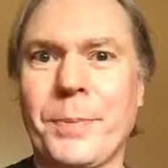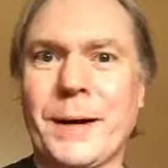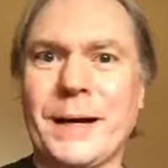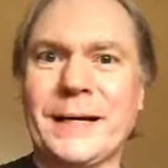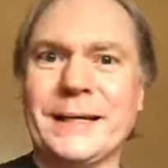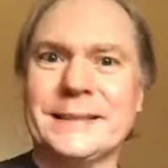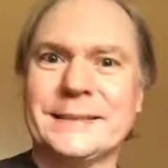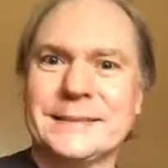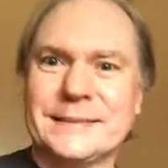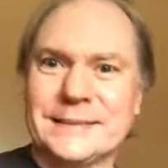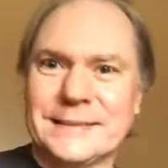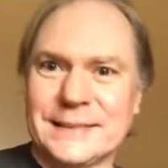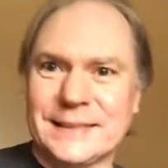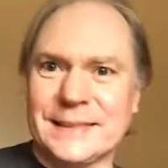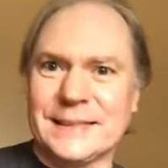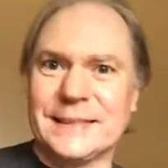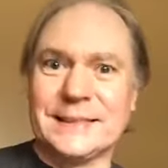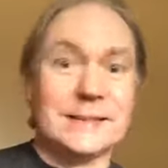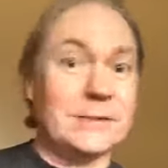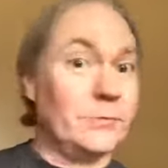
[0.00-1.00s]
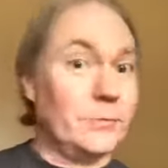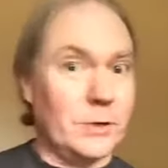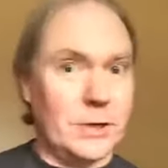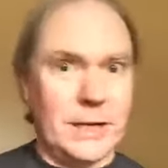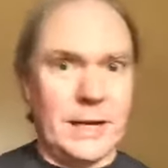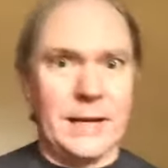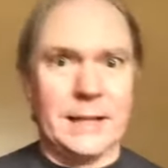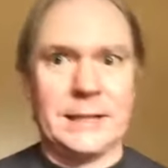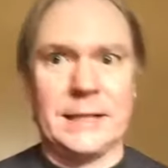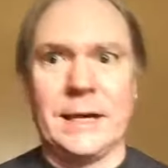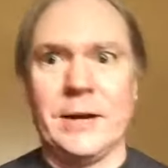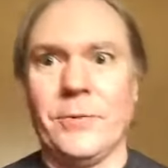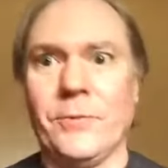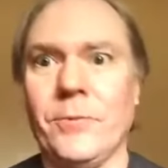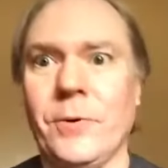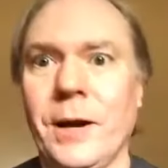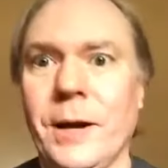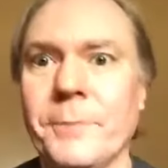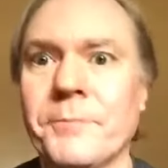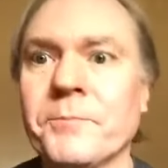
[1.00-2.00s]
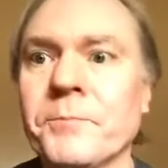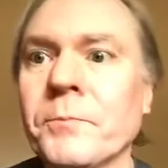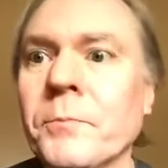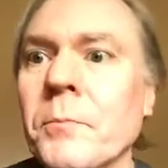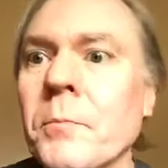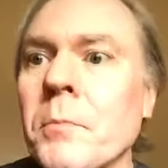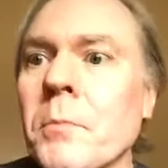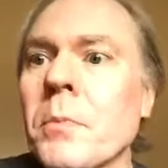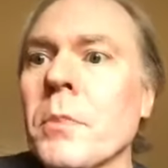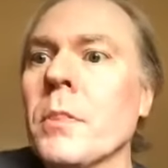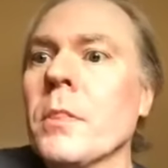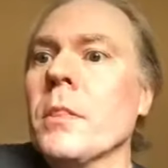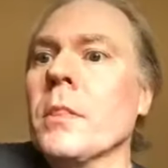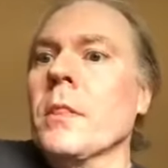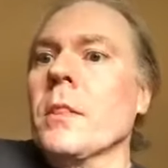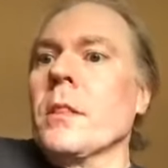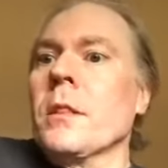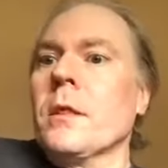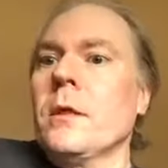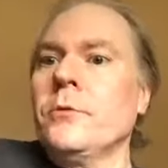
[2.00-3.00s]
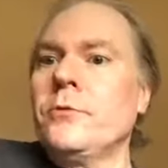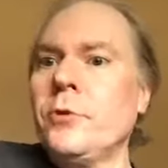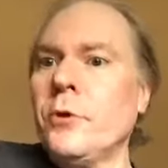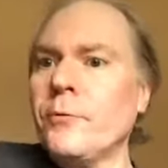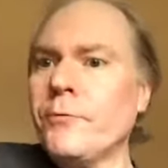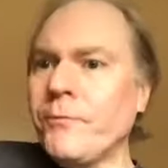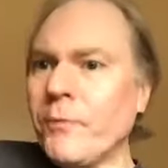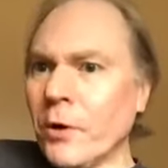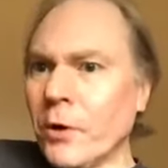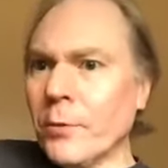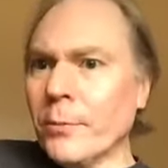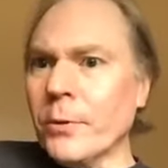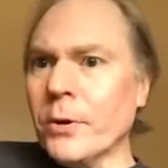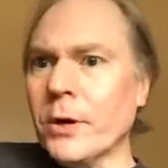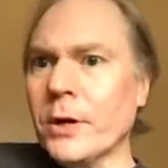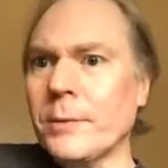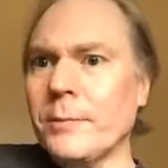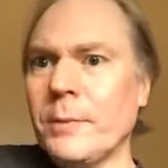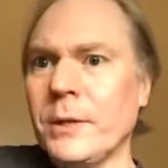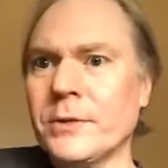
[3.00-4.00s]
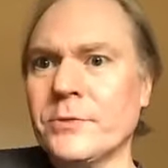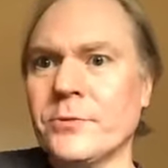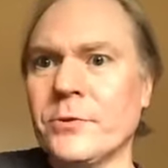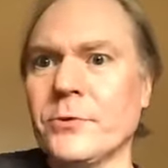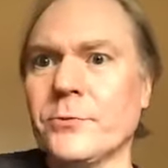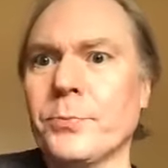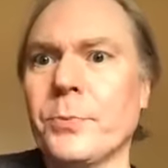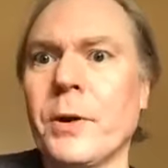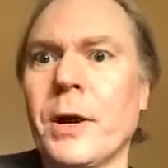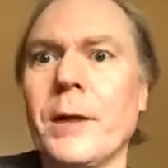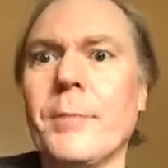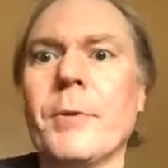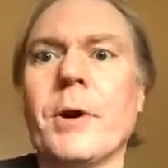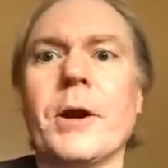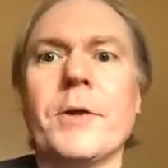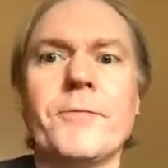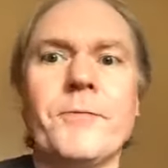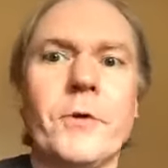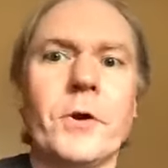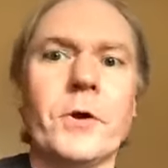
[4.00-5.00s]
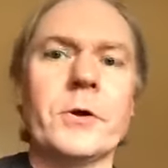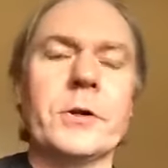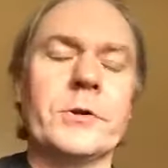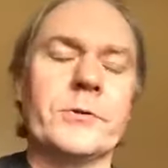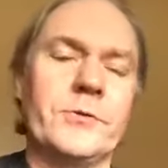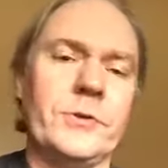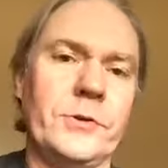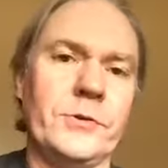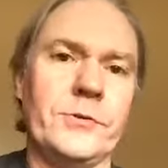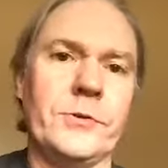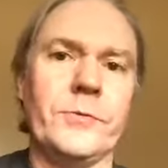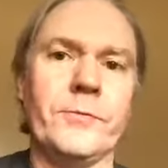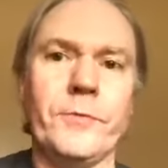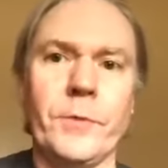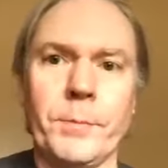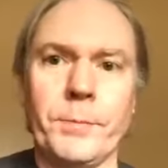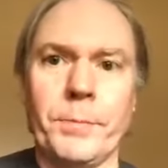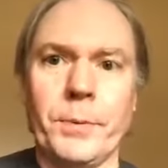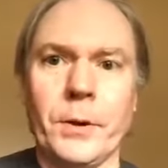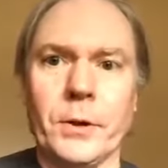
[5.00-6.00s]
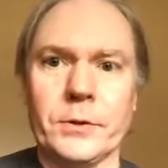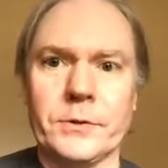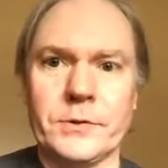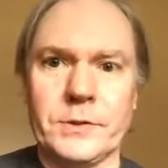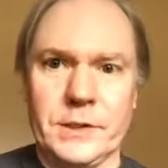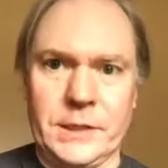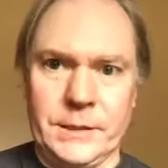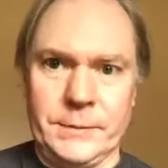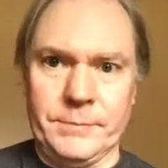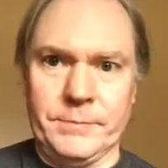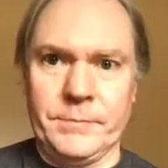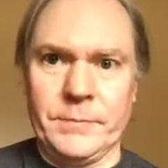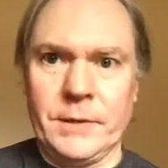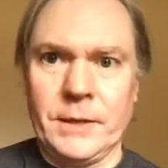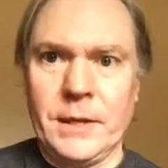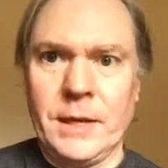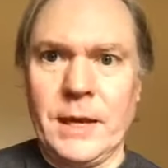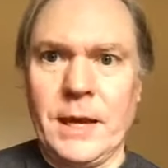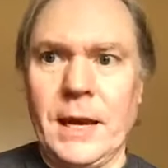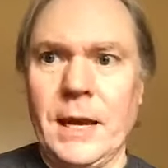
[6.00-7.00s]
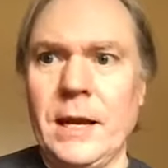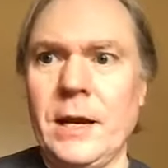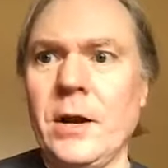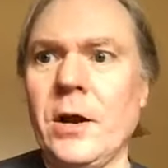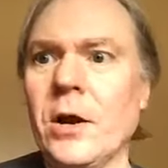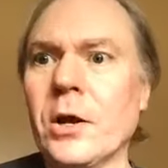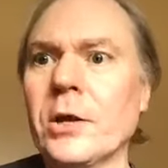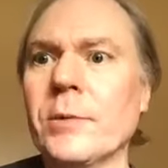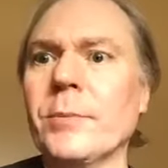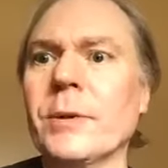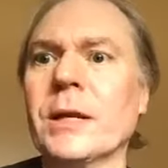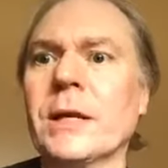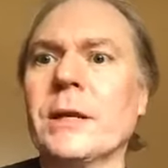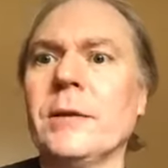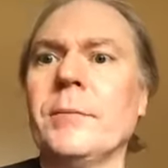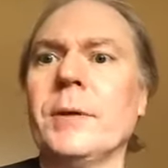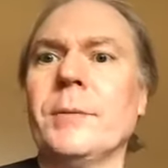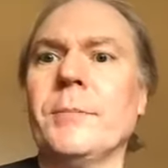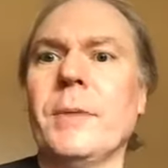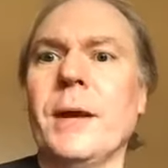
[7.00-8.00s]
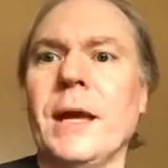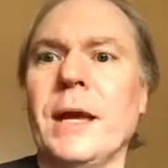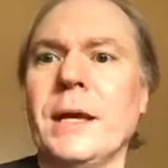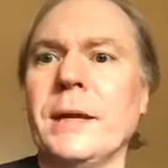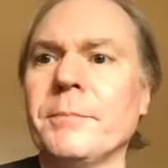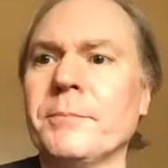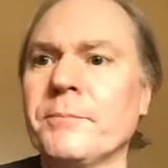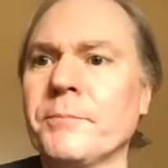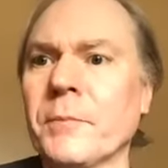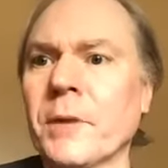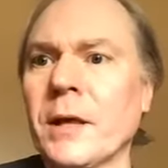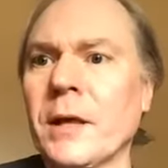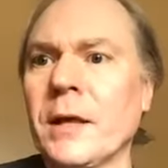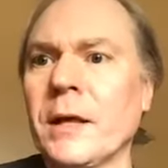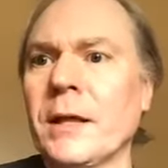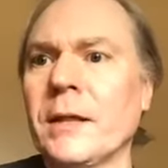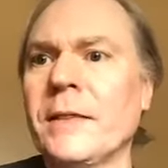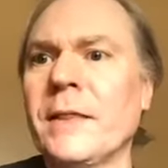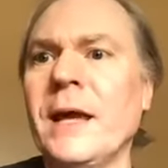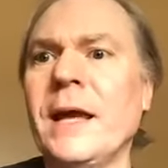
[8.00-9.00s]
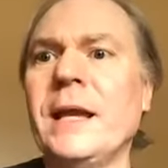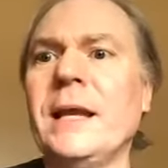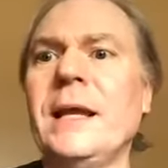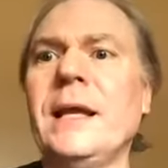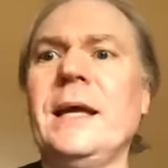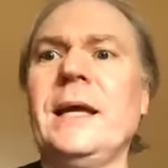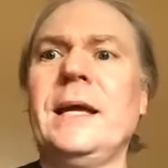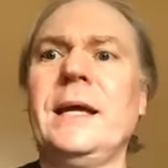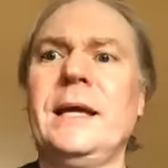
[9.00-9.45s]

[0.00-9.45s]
but uh, didn't work out that way. So Fulmer admits his primary focus is the football team, and an argument can be made that,